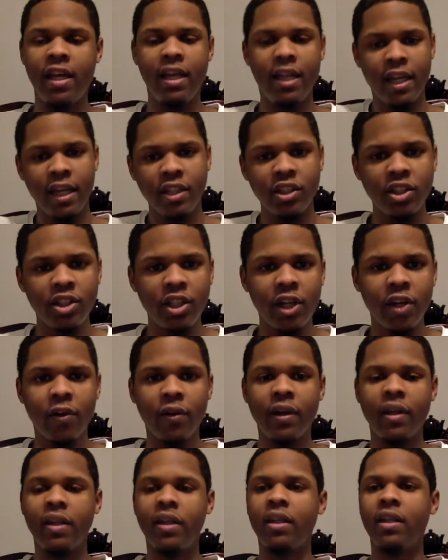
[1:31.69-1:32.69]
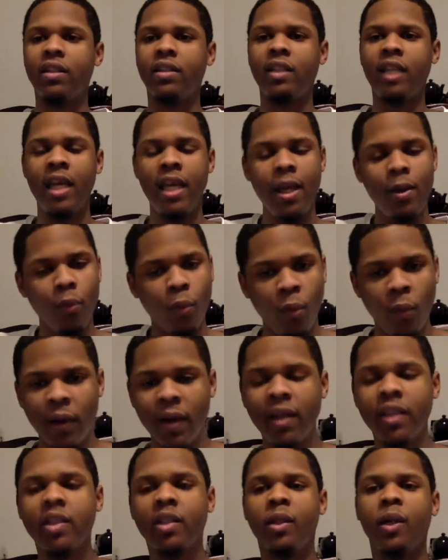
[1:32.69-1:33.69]
gets there and the team
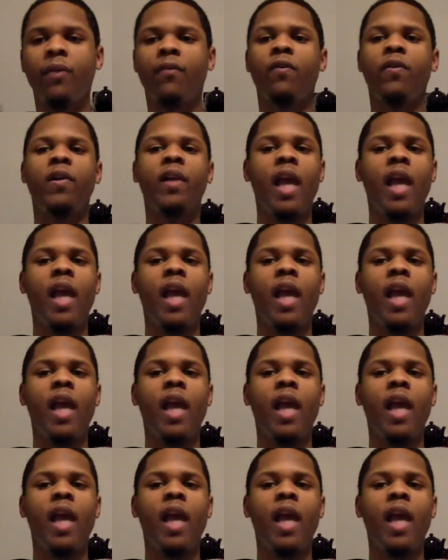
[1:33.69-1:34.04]
runs different.